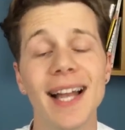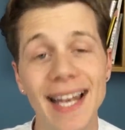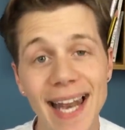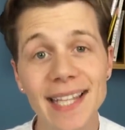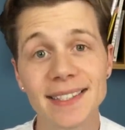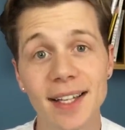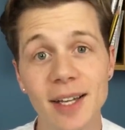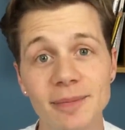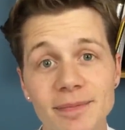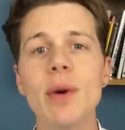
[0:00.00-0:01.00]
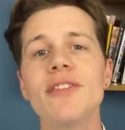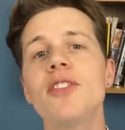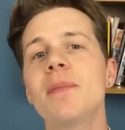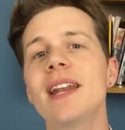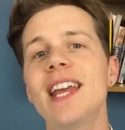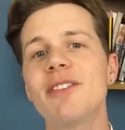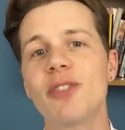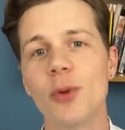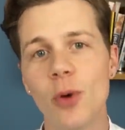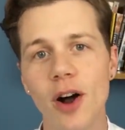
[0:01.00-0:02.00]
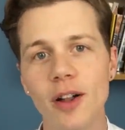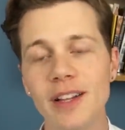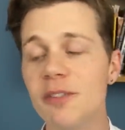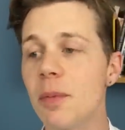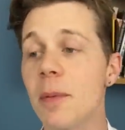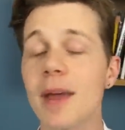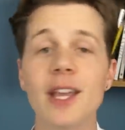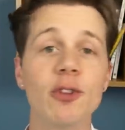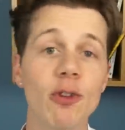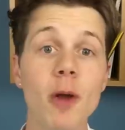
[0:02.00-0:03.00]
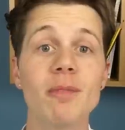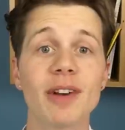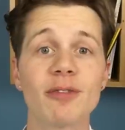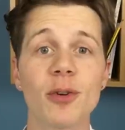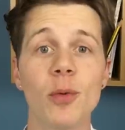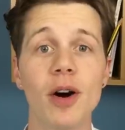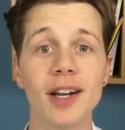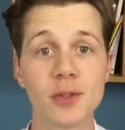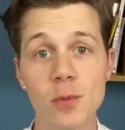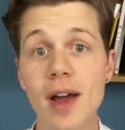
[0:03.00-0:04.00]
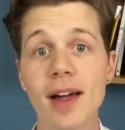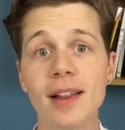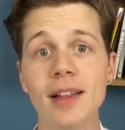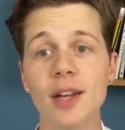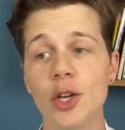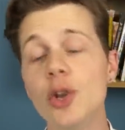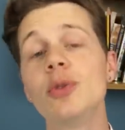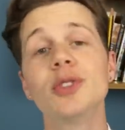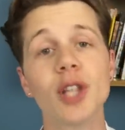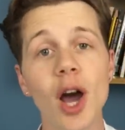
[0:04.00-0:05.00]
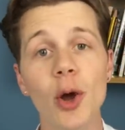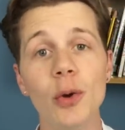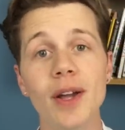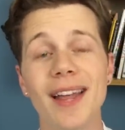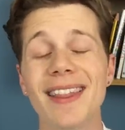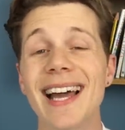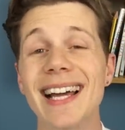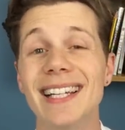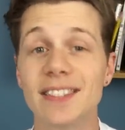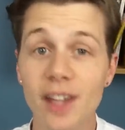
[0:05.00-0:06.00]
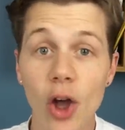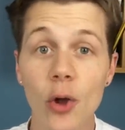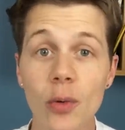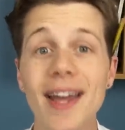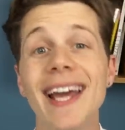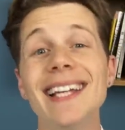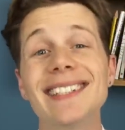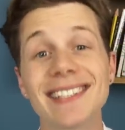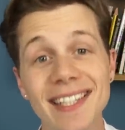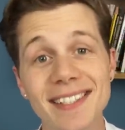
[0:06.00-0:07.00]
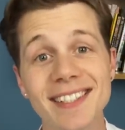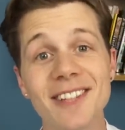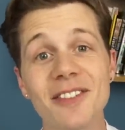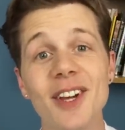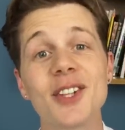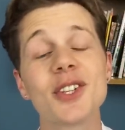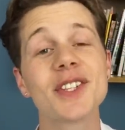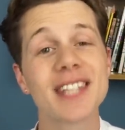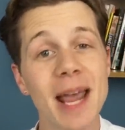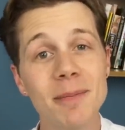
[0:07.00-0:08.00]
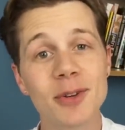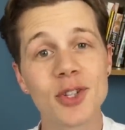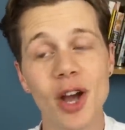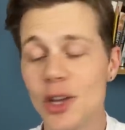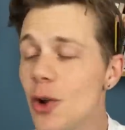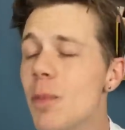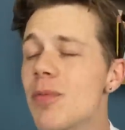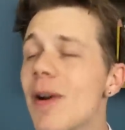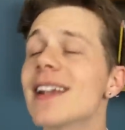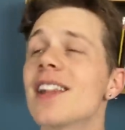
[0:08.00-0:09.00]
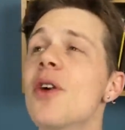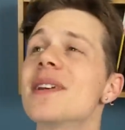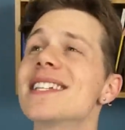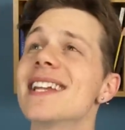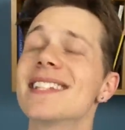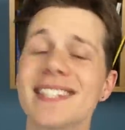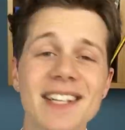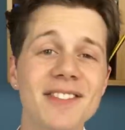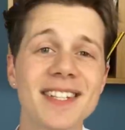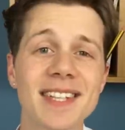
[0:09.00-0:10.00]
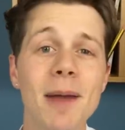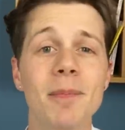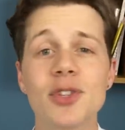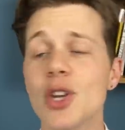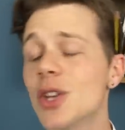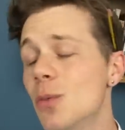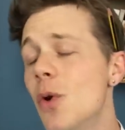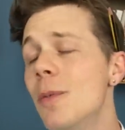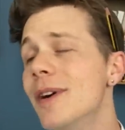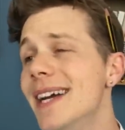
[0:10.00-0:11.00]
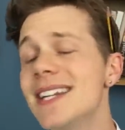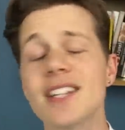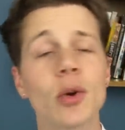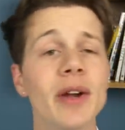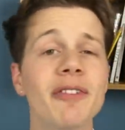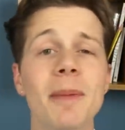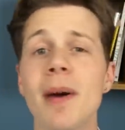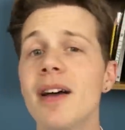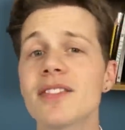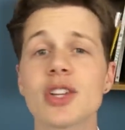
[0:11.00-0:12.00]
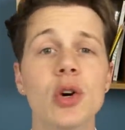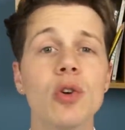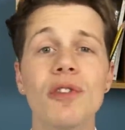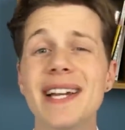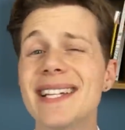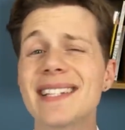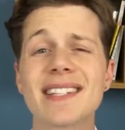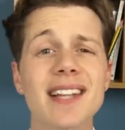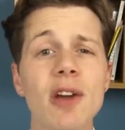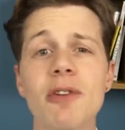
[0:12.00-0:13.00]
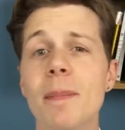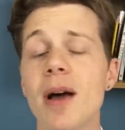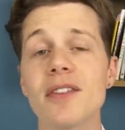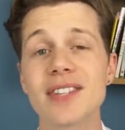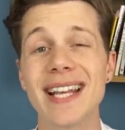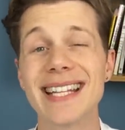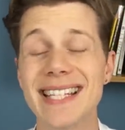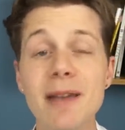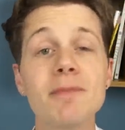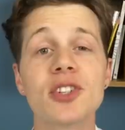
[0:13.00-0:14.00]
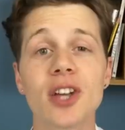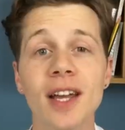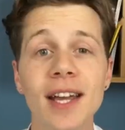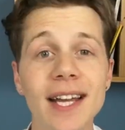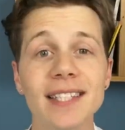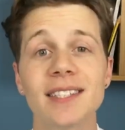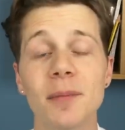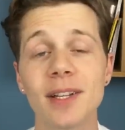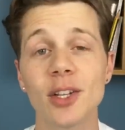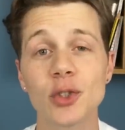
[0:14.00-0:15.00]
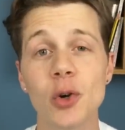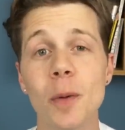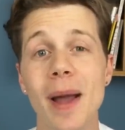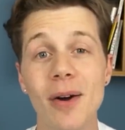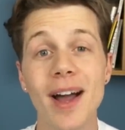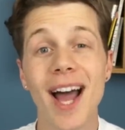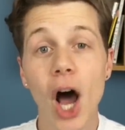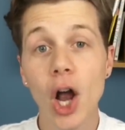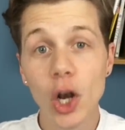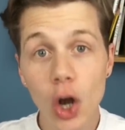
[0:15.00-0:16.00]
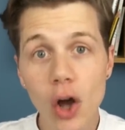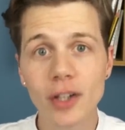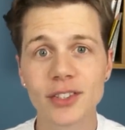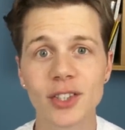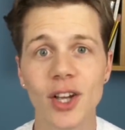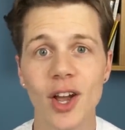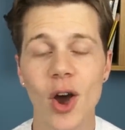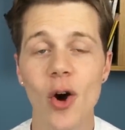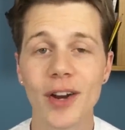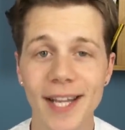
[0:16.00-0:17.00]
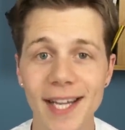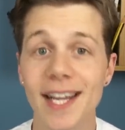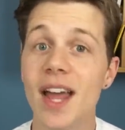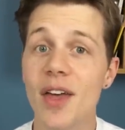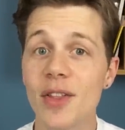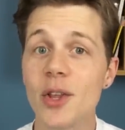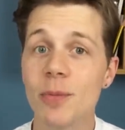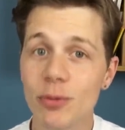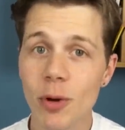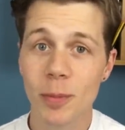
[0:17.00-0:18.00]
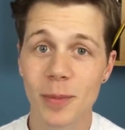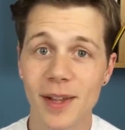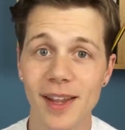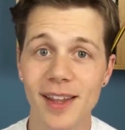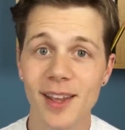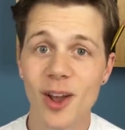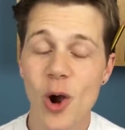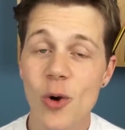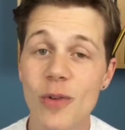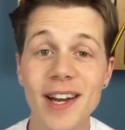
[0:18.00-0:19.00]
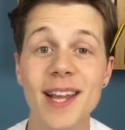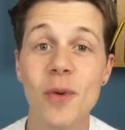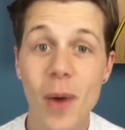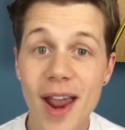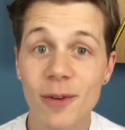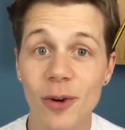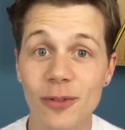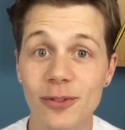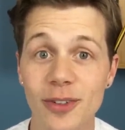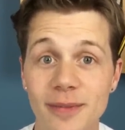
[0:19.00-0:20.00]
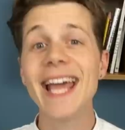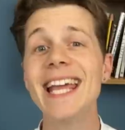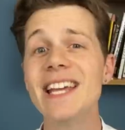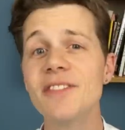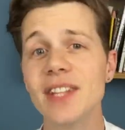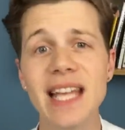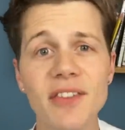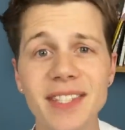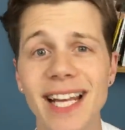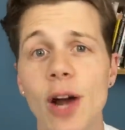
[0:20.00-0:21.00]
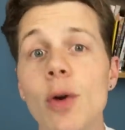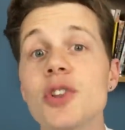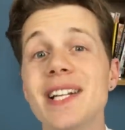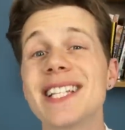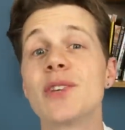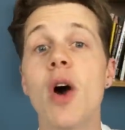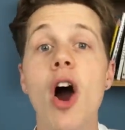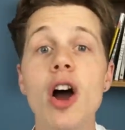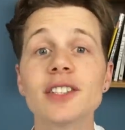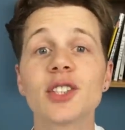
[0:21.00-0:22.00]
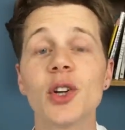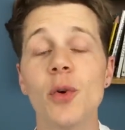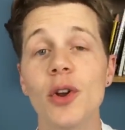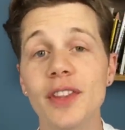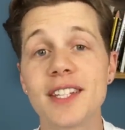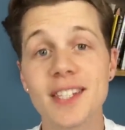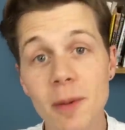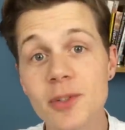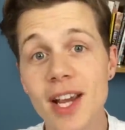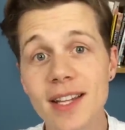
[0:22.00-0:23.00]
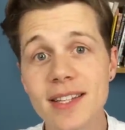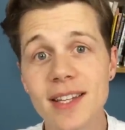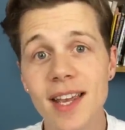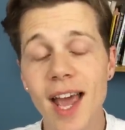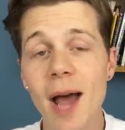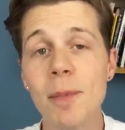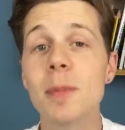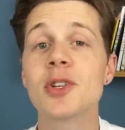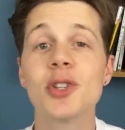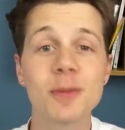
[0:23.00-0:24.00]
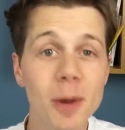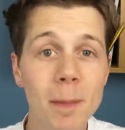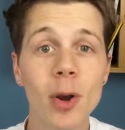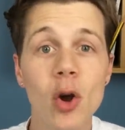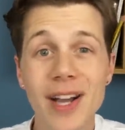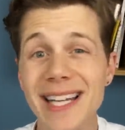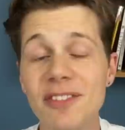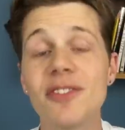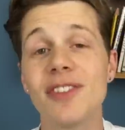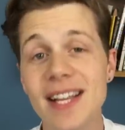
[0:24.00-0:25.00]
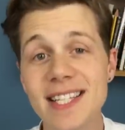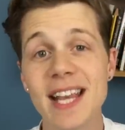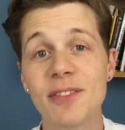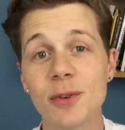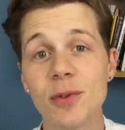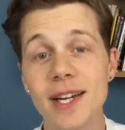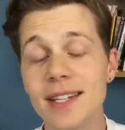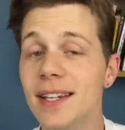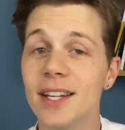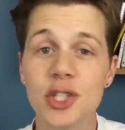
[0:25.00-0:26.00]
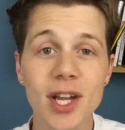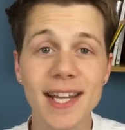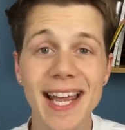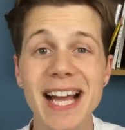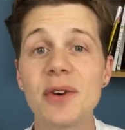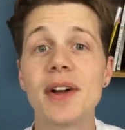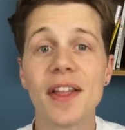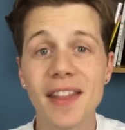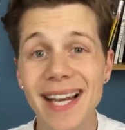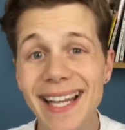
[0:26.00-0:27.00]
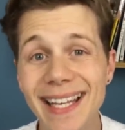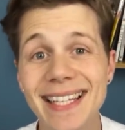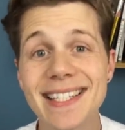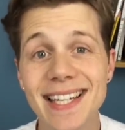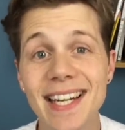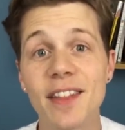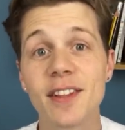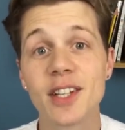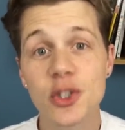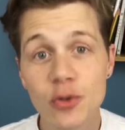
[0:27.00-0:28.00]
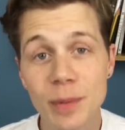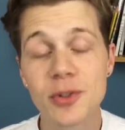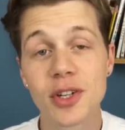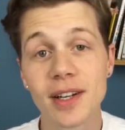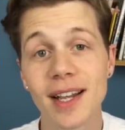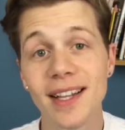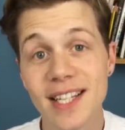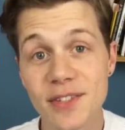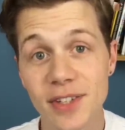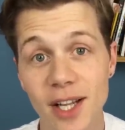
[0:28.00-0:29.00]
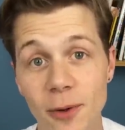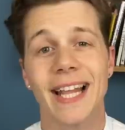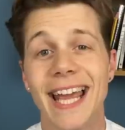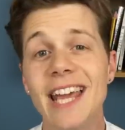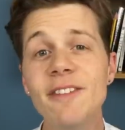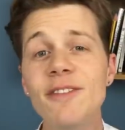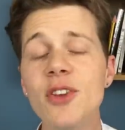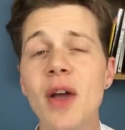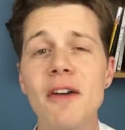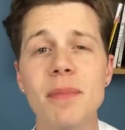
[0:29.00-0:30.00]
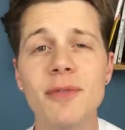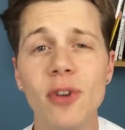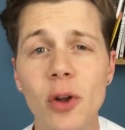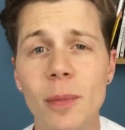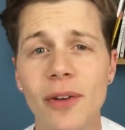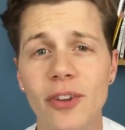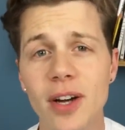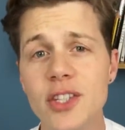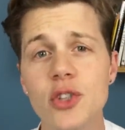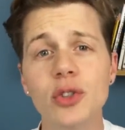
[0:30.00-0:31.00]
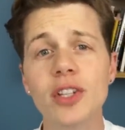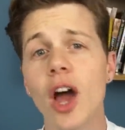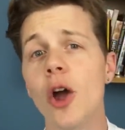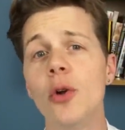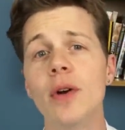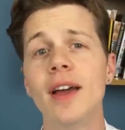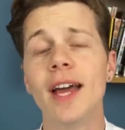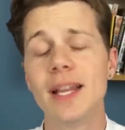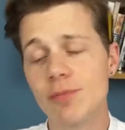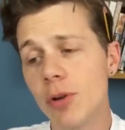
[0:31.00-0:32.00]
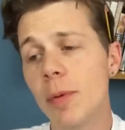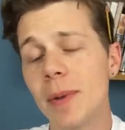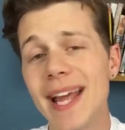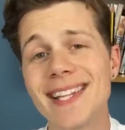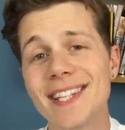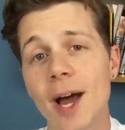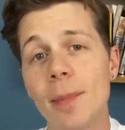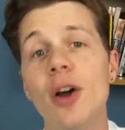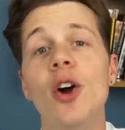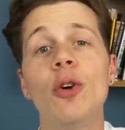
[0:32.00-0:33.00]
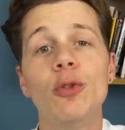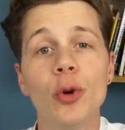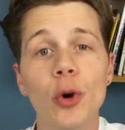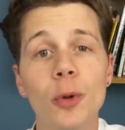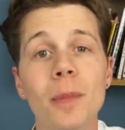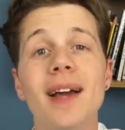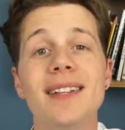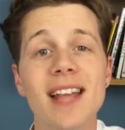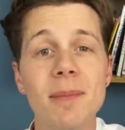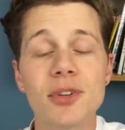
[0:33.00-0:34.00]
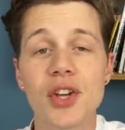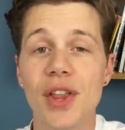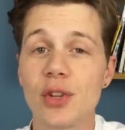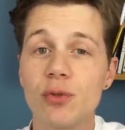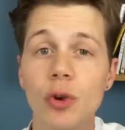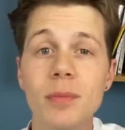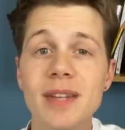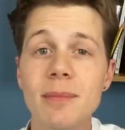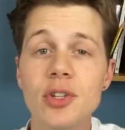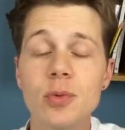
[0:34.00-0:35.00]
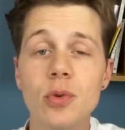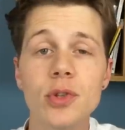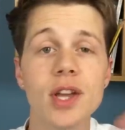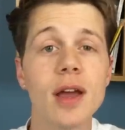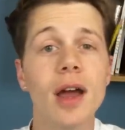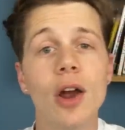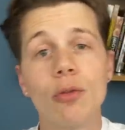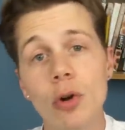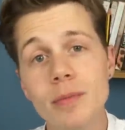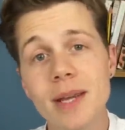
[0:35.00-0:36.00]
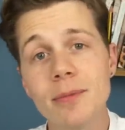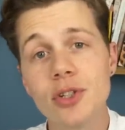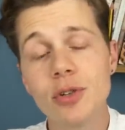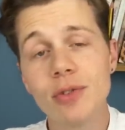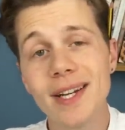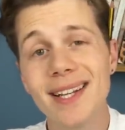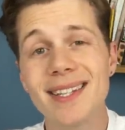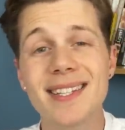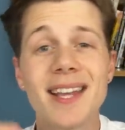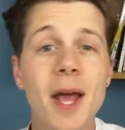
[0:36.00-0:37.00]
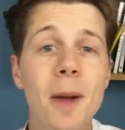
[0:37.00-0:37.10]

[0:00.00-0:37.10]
later. Now, if you've been here for a while, if you've been making your own bread for a while as well, you'll know that dough is sensitive to temperature. Your bread dough is sensitive to temperature. The warmer it is, the quicker it puffs, the cooler it is, the slower it puffs. And temperature is something I talk about a lot on here that you're probably already aware of. Even the other day, I wrote a little article on the subject and popped it onto my blog. And if you fancy having a read, check it out. The link is in the description in this video. If you have been following my advice, your dough probably ends up room temperature. That's room temperature water, room temperature ingredients,